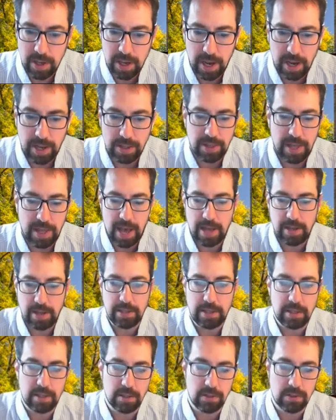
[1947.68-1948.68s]
and that
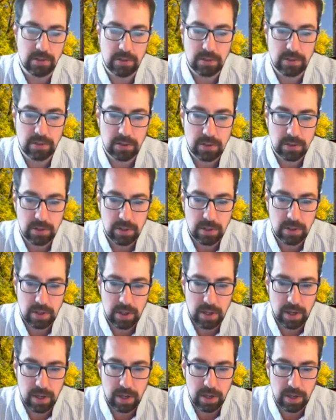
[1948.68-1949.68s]
is
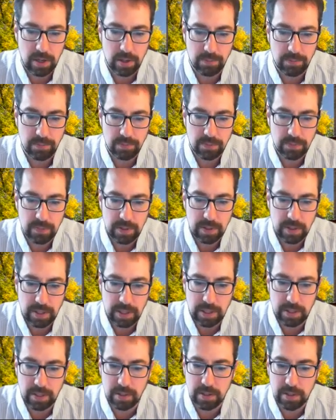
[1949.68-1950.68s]

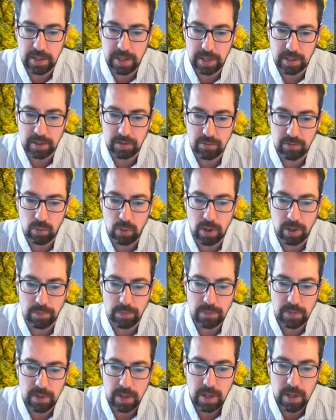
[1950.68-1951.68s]
e to the -1.
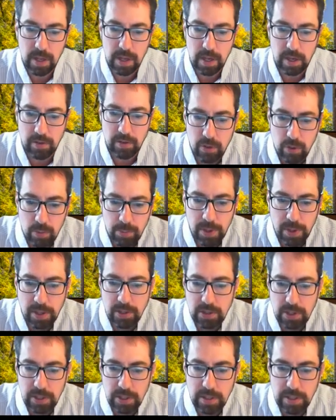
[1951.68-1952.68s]
If you
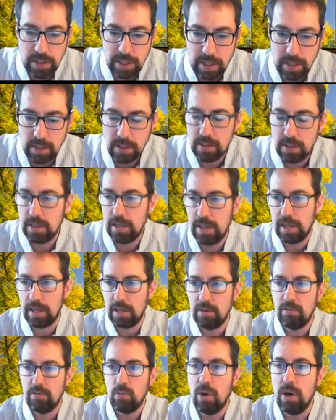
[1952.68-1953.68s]
punch in e to the
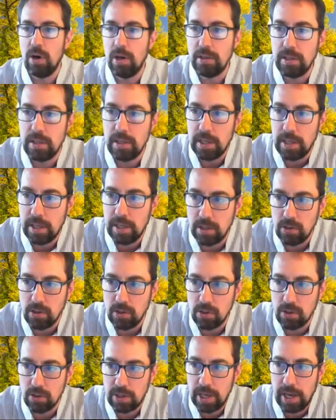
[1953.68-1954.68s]
-1 in
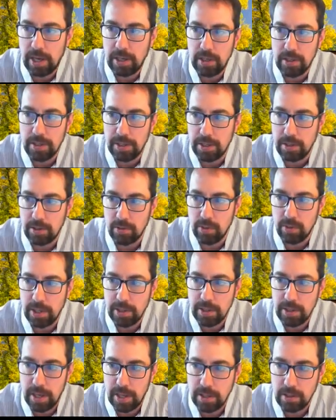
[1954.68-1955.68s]
your calculator, right,
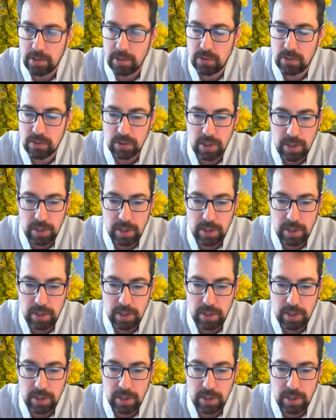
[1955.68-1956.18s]
that is,